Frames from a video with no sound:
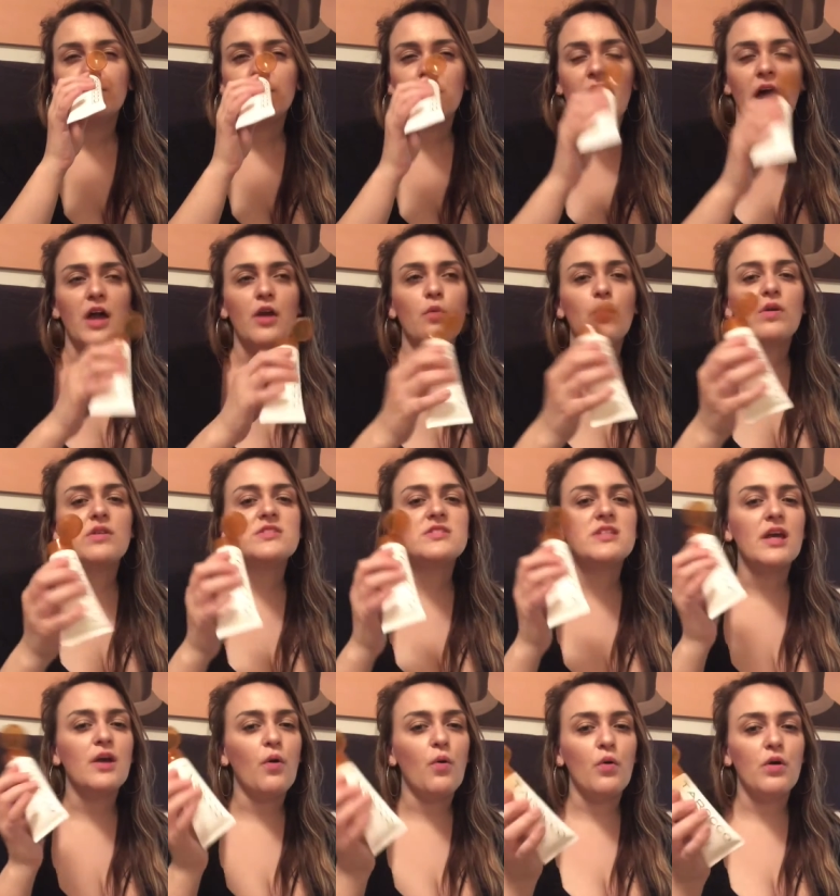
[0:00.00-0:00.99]
I don't want to
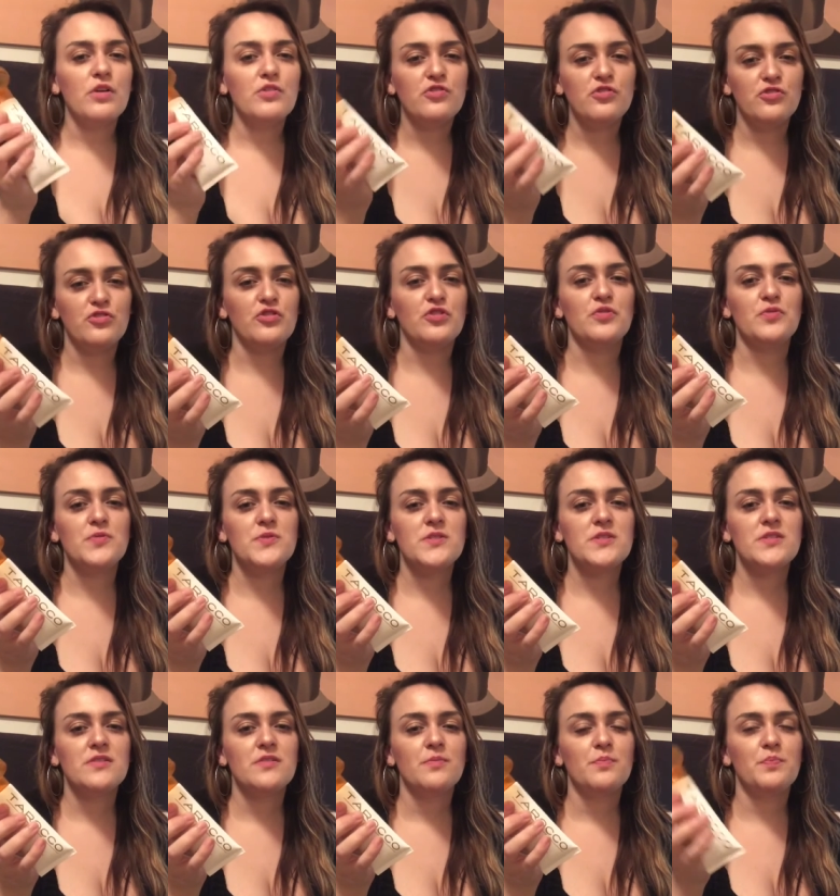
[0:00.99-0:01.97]
say orange
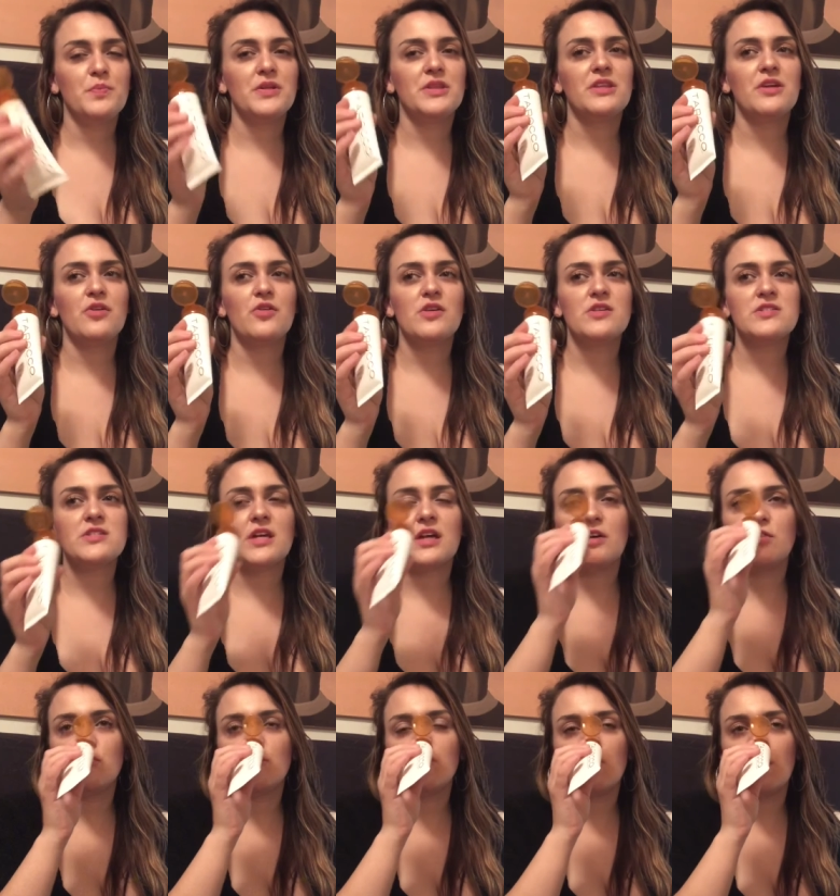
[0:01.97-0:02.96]
juice, but there is like
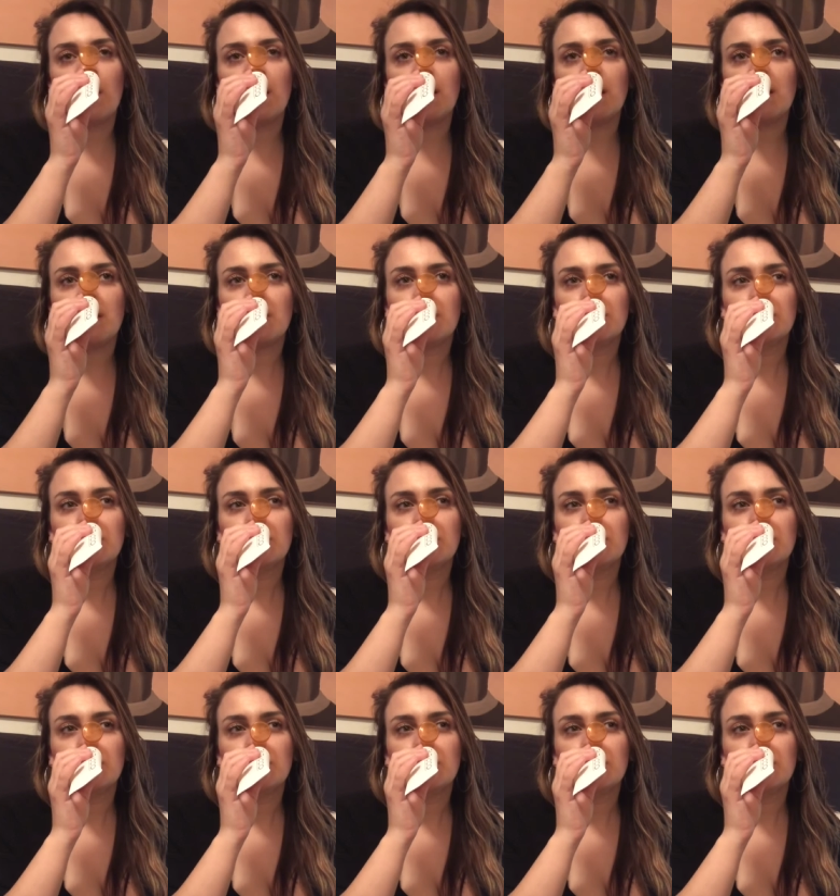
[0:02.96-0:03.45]
a drink.